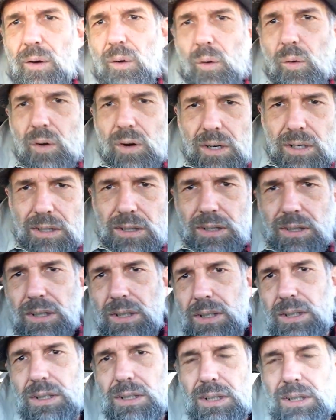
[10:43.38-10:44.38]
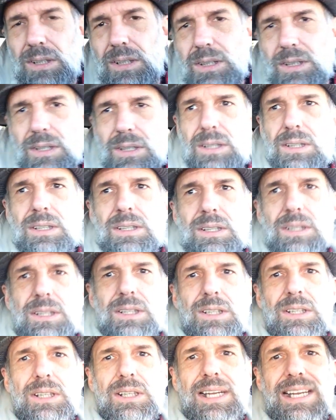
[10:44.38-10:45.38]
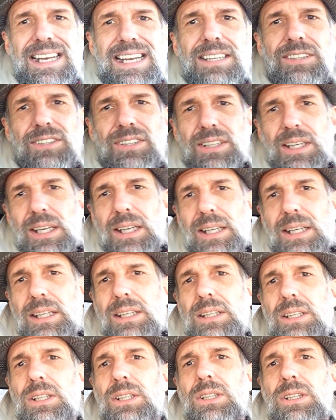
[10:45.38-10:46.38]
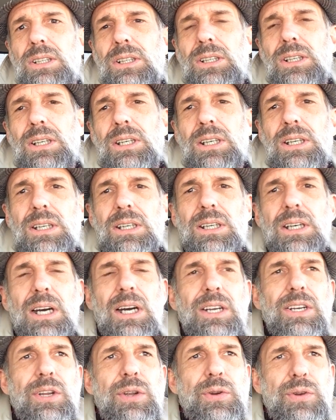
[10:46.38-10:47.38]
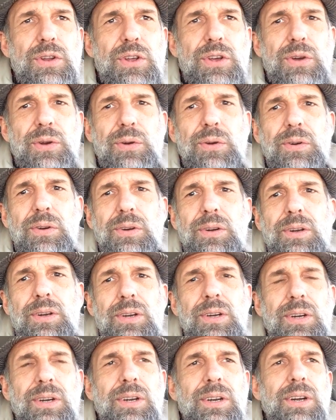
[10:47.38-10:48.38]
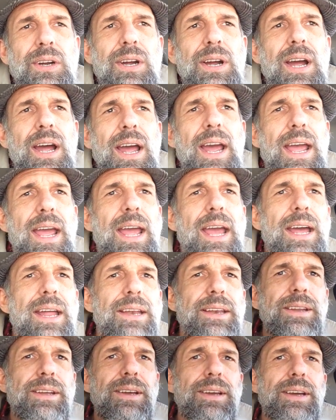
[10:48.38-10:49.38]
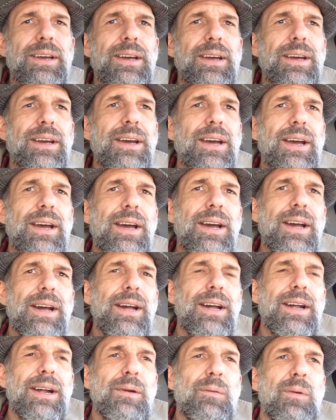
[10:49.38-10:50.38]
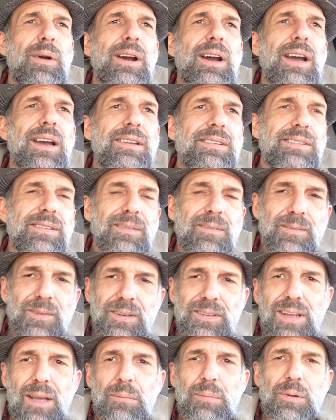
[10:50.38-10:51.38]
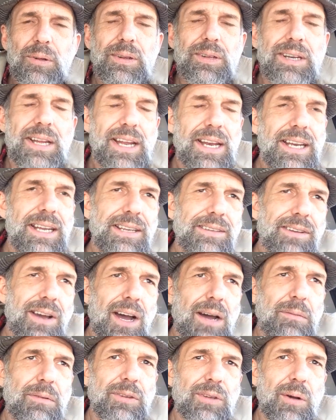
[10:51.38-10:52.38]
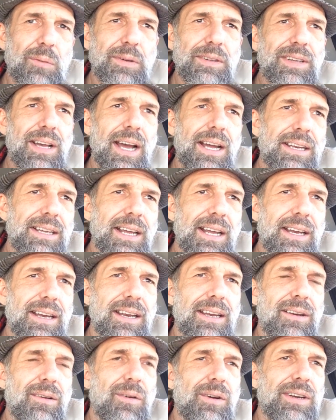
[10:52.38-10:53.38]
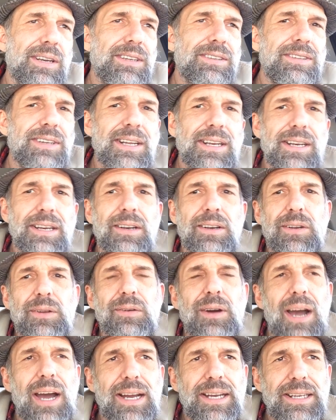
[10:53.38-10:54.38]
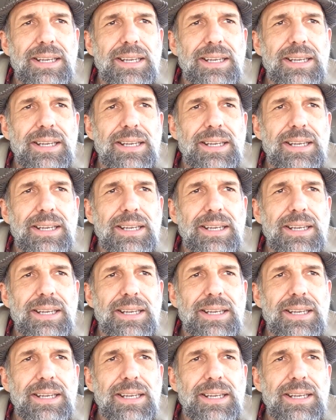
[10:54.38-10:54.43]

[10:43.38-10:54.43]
or initiating a new do. And whereas, for example, an NE-DOM is always ideating or initiating a new